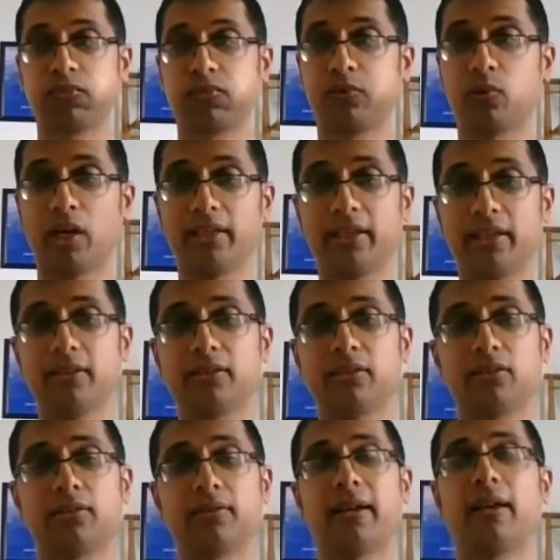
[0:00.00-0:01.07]
What
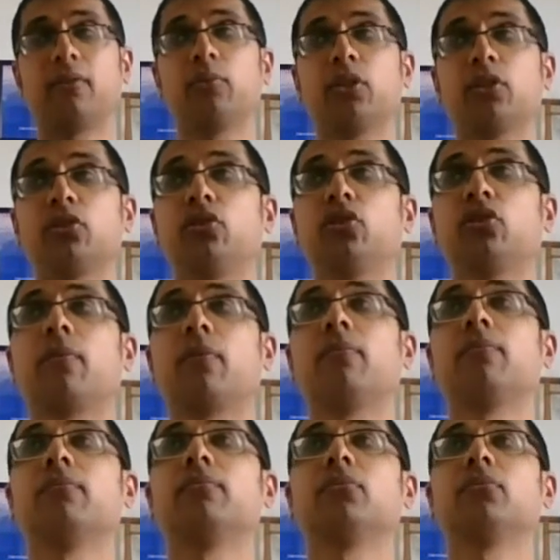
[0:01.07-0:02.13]
else? We could do
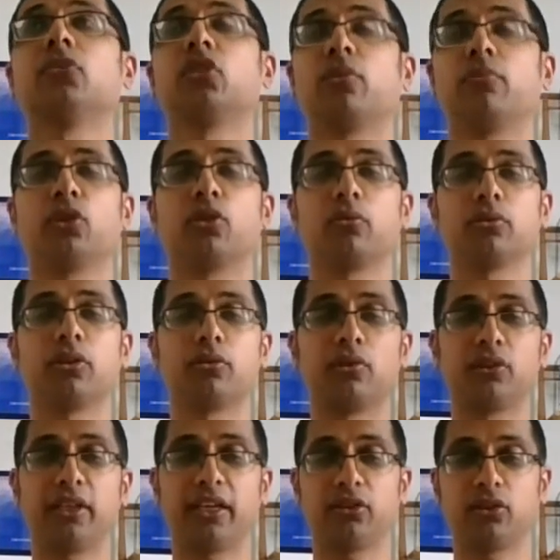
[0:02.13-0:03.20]
some shoulder
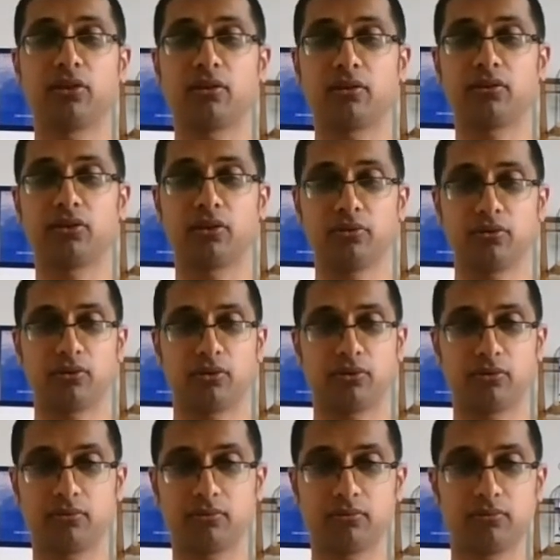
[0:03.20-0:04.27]
rotation also
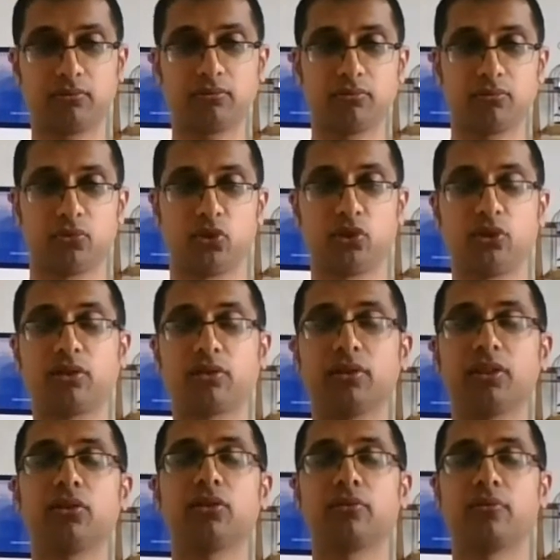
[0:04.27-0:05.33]
to
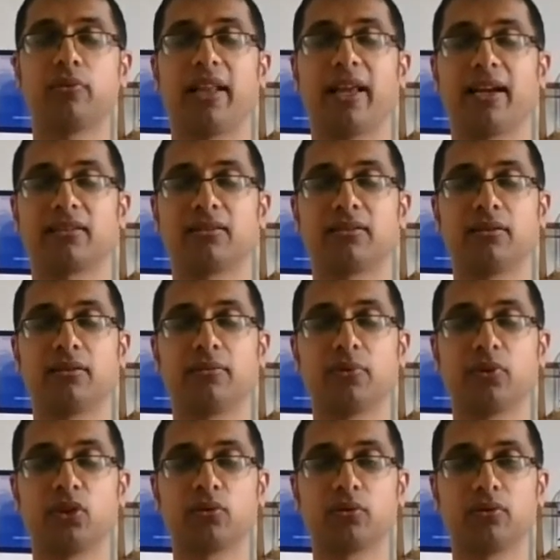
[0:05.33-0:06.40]
continue to relax the
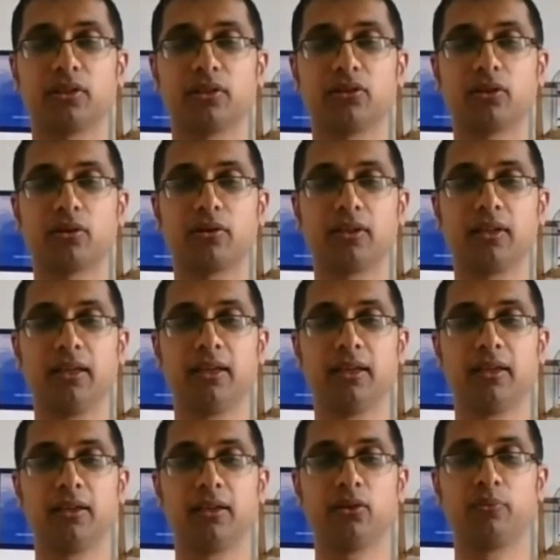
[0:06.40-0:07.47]
upper shoulder. So
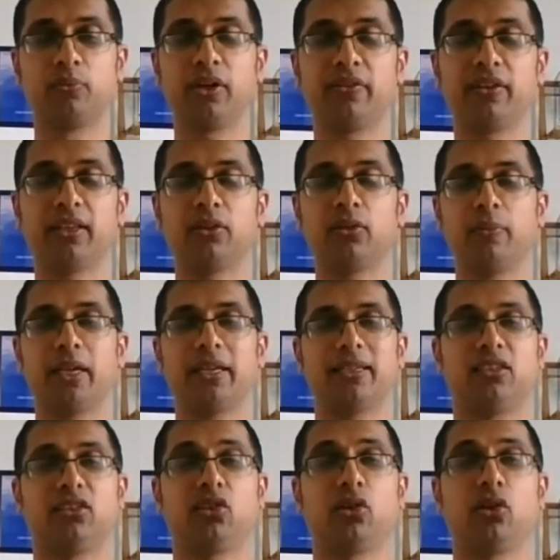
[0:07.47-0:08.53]
you breathe in and you make a
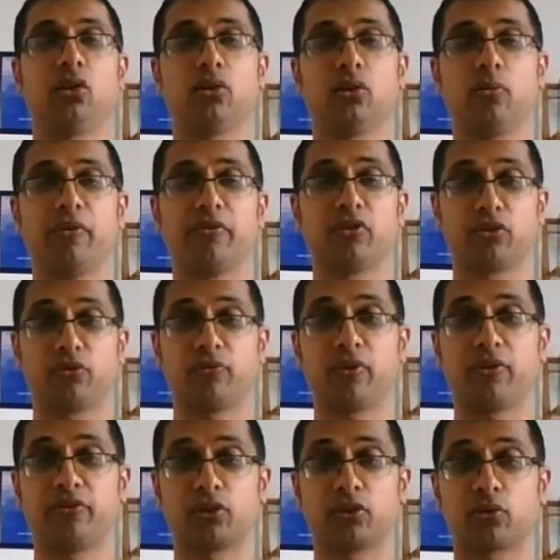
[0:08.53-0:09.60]
circle
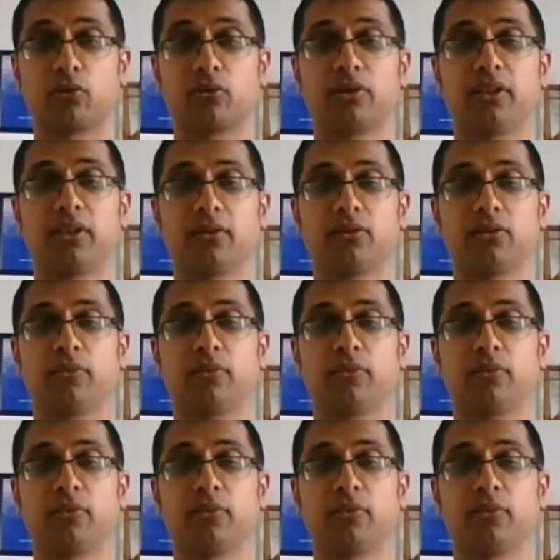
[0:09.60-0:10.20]
with your shoulder now.